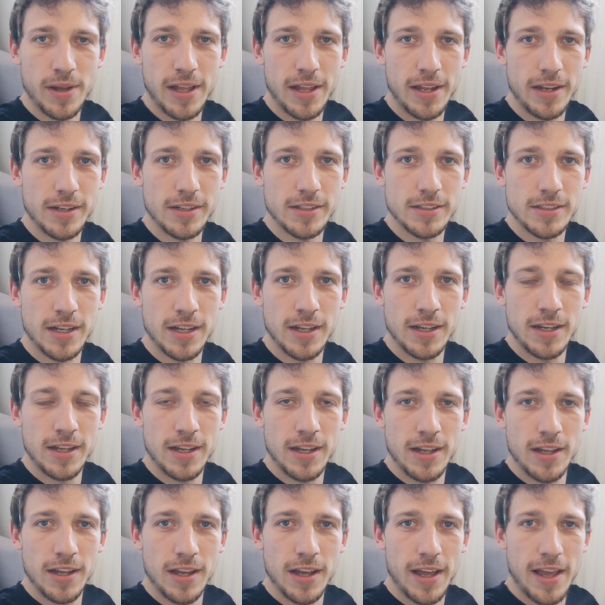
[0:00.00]
and
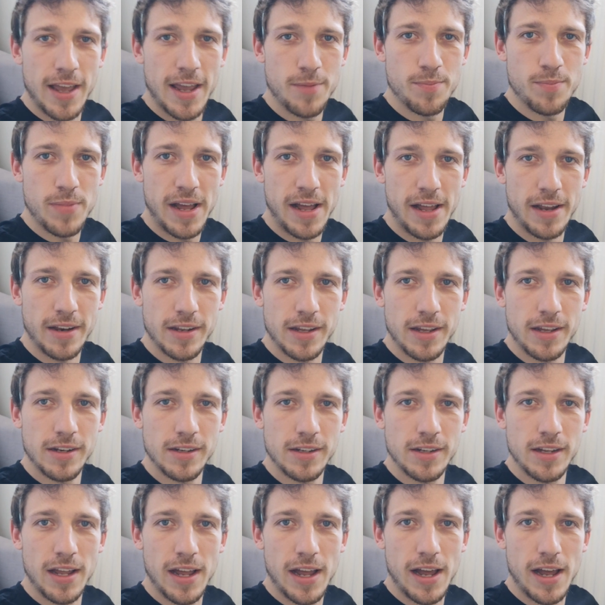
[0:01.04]
headband in.